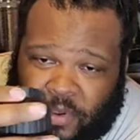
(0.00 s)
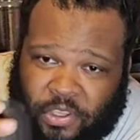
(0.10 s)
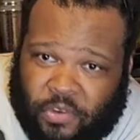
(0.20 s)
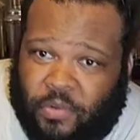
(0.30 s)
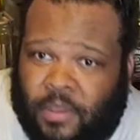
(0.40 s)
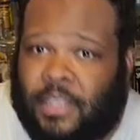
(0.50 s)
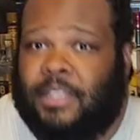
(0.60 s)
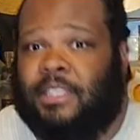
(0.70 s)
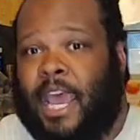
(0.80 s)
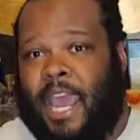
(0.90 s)
when you
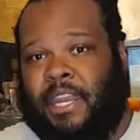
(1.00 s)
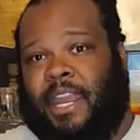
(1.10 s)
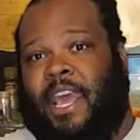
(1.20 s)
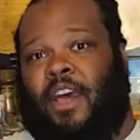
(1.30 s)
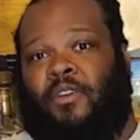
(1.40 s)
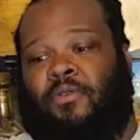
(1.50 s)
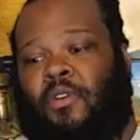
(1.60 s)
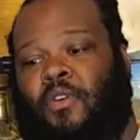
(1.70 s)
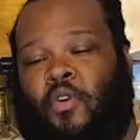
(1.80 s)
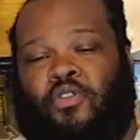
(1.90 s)
tighten
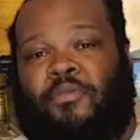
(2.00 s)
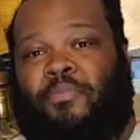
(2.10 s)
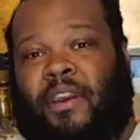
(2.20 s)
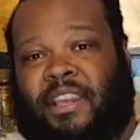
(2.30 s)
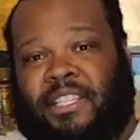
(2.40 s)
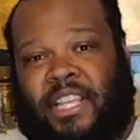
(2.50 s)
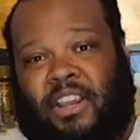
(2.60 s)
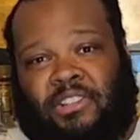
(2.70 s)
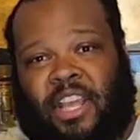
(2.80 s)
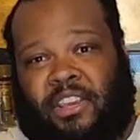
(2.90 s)
down on the brake, it
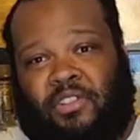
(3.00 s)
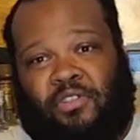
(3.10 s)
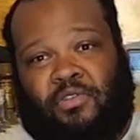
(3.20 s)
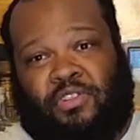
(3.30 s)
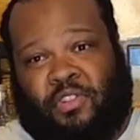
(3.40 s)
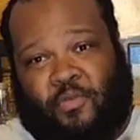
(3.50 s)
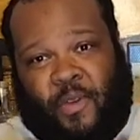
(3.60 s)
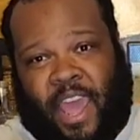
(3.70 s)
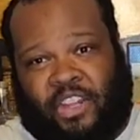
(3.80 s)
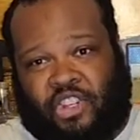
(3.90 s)
sounds like you're using a
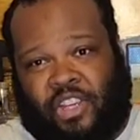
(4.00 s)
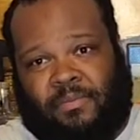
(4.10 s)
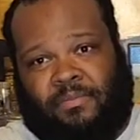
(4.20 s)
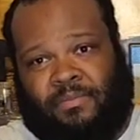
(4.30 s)
ratchet.